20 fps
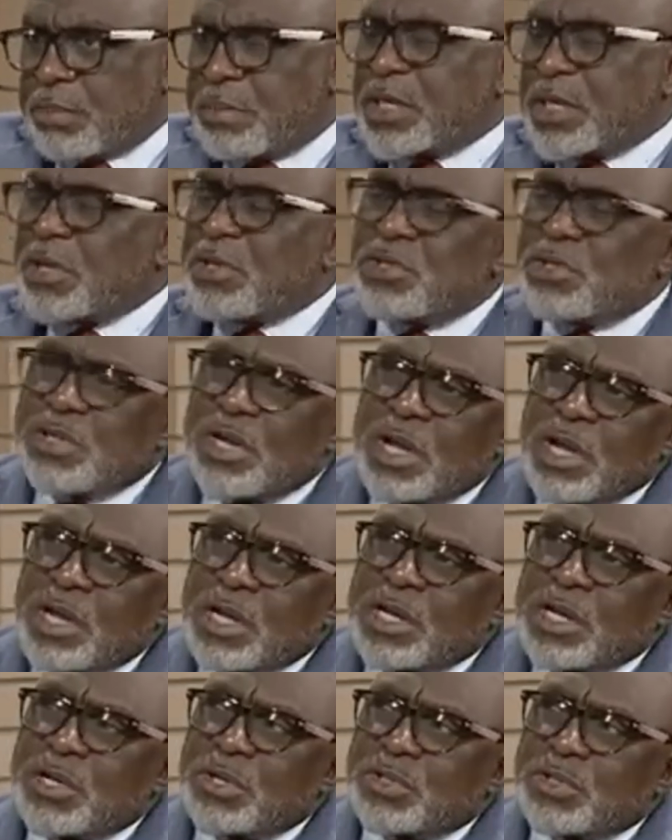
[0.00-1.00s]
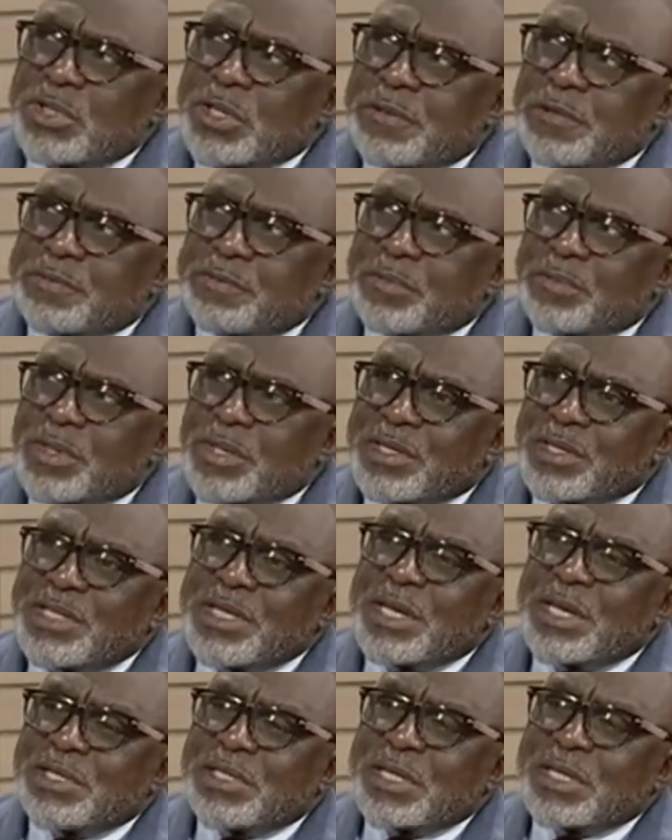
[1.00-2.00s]
Because, you see,
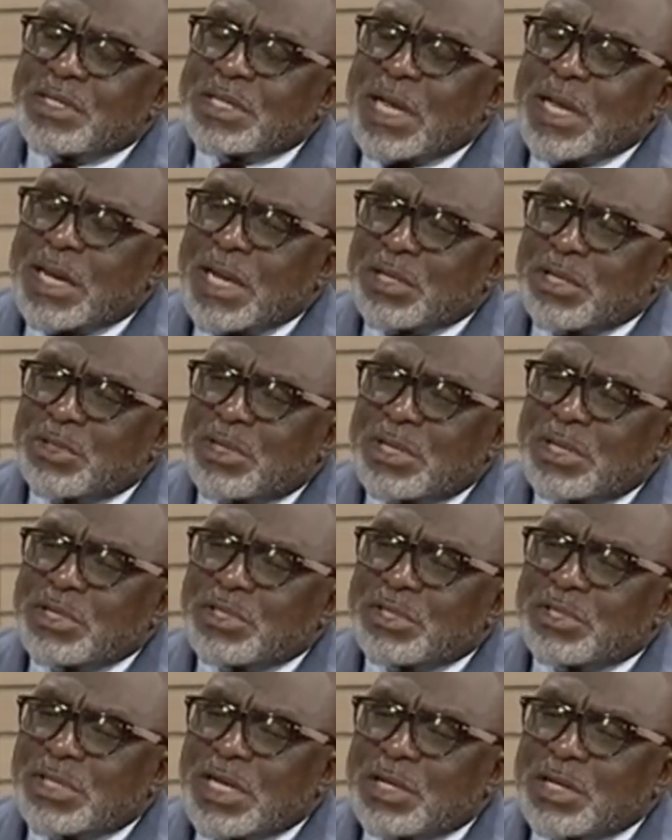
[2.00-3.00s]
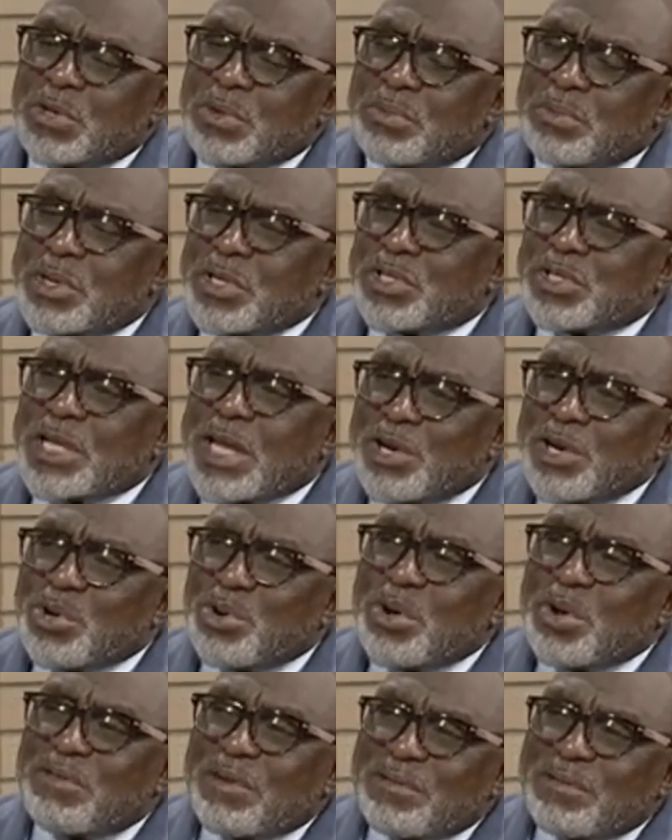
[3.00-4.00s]
DSS can actually set up a shadow
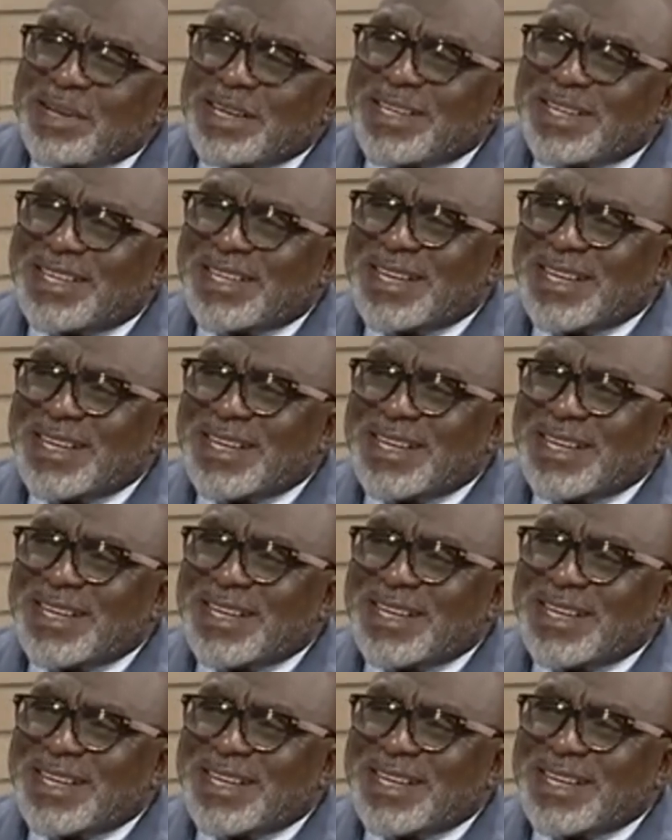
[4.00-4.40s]
government